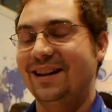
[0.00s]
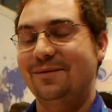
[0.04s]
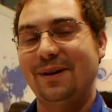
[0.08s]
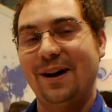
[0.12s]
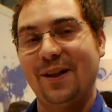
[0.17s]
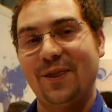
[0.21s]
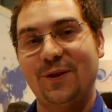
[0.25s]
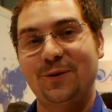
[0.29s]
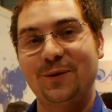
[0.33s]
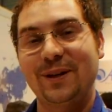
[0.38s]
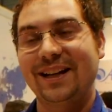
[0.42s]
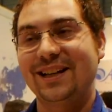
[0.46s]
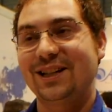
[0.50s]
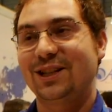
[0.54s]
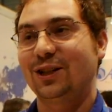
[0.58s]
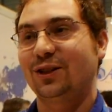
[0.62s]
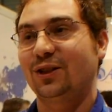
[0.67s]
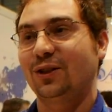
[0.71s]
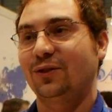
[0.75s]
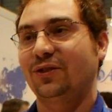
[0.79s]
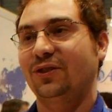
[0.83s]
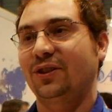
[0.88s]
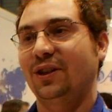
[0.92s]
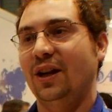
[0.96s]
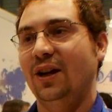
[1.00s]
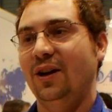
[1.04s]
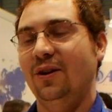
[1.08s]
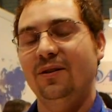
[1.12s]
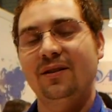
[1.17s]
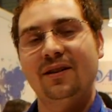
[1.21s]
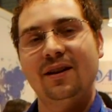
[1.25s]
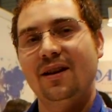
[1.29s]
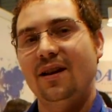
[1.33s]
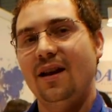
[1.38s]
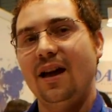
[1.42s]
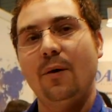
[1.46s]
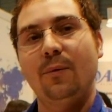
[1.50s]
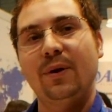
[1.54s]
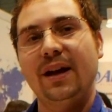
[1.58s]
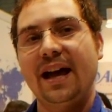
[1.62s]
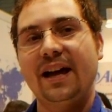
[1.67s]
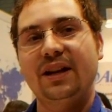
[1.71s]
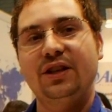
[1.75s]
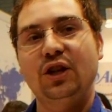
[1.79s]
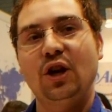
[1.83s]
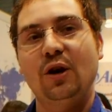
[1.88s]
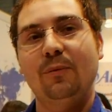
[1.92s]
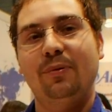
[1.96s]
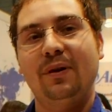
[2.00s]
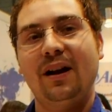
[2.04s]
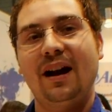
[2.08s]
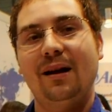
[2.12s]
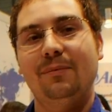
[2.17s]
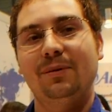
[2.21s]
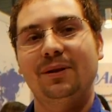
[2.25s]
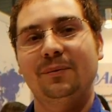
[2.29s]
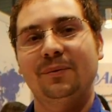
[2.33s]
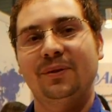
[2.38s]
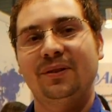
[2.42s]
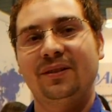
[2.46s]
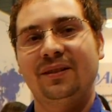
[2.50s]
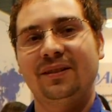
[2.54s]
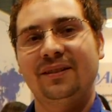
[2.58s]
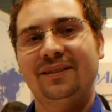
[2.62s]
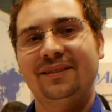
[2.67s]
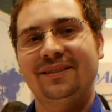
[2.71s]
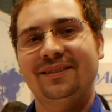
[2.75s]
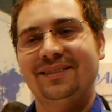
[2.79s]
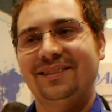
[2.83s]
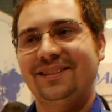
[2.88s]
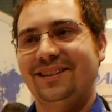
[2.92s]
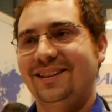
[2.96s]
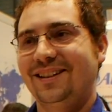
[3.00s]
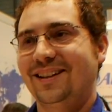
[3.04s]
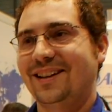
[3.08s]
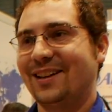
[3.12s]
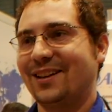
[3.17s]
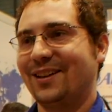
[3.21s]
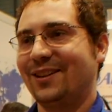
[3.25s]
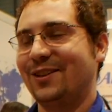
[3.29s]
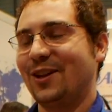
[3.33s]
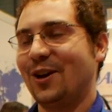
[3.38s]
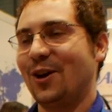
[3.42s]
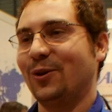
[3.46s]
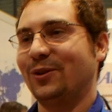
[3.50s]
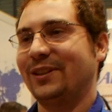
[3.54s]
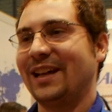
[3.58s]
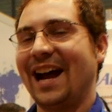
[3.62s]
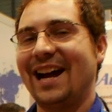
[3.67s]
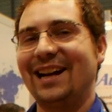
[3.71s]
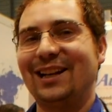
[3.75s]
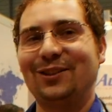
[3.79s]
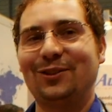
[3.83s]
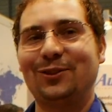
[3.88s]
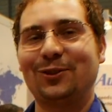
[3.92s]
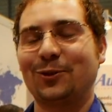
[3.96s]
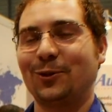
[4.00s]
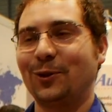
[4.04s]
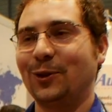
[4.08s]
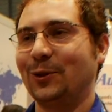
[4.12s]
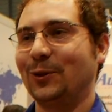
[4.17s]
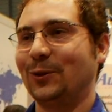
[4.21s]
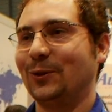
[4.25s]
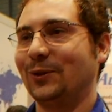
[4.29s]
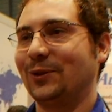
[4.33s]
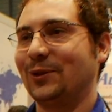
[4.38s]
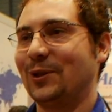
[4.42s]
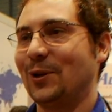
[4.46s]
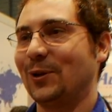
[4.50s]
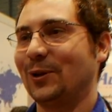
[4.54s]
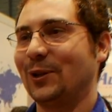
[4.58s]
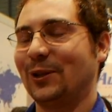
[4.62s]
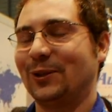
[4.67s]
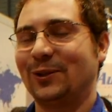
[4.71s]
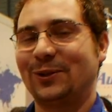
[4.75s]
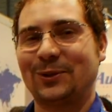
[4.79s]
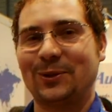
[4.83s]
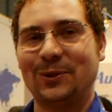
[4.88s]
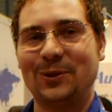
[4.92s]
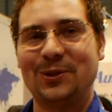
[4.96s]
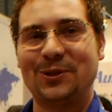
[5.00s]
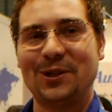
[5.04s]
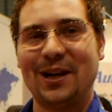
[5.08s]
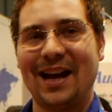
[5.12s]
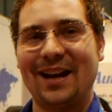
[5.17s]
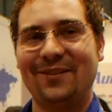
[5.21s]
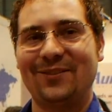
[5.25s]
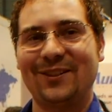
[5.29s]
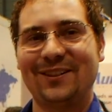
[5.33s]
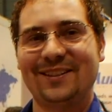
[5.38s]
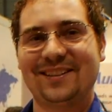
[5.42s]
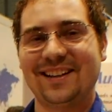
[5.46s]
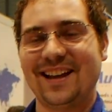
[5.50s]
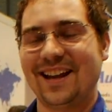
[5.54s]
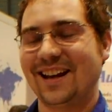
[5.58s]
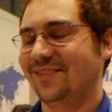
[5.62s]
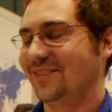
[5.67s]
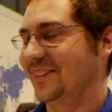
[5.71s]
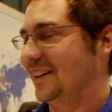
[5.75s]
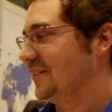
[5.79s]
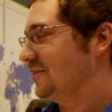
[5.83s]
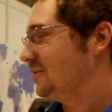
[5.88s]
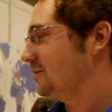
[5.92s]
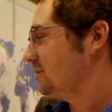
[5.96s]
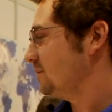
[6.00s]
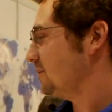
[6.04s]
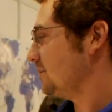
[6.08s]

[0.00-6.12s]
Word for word: in about 3 inches of snow, and we had no problems. No tiny screws, no little screwdrivers, none of it.